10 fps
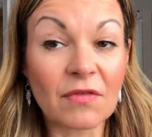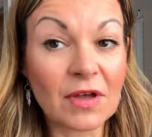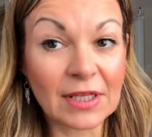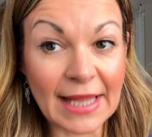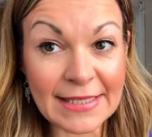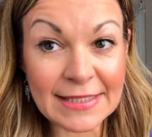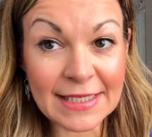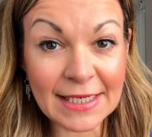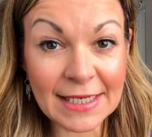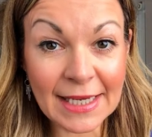of
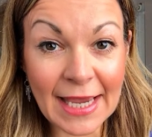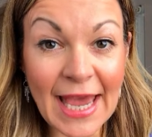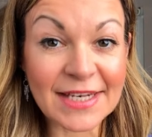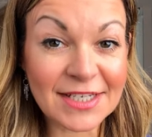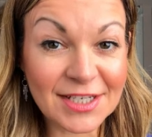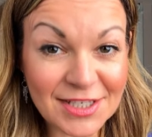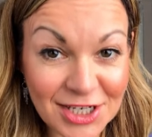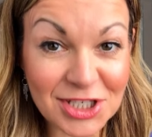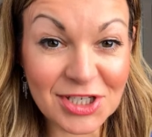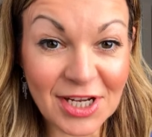cleansing and
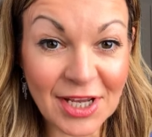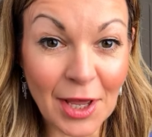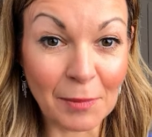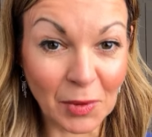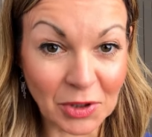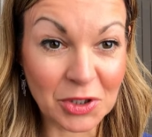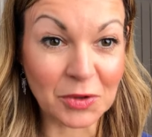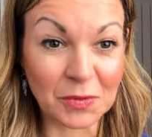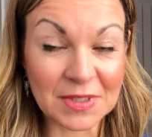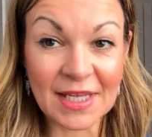conditioning
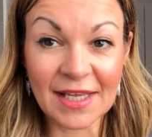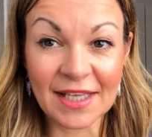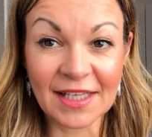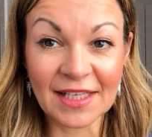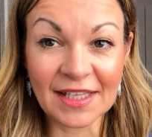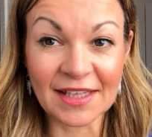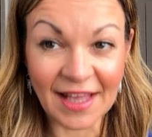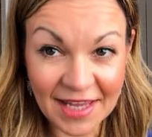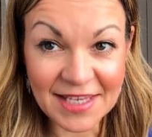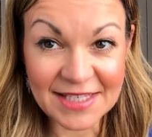molecules,
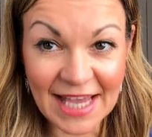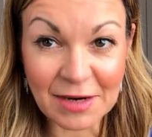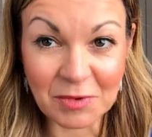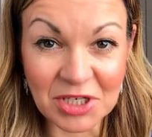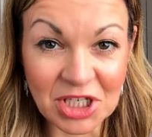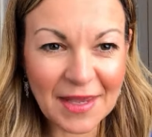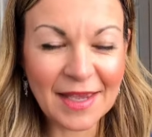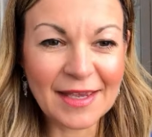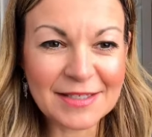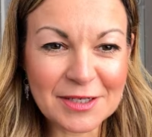like a sandwich.
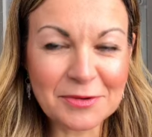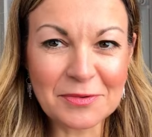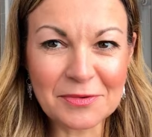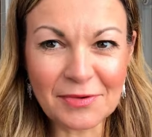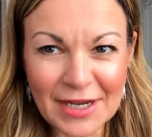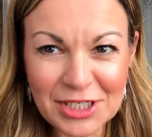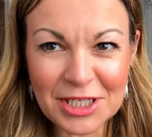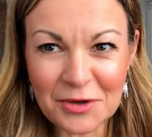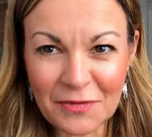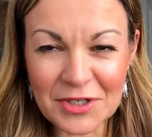So
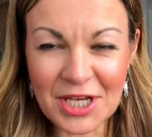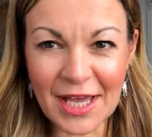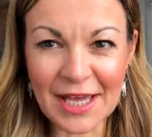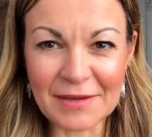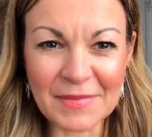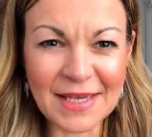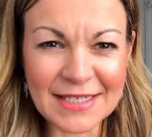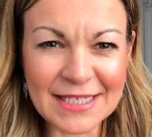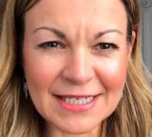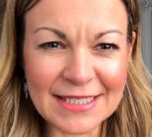gradually over time,
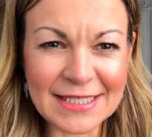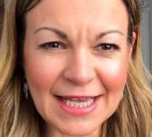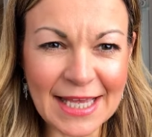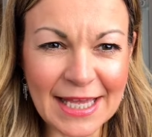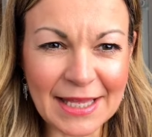it is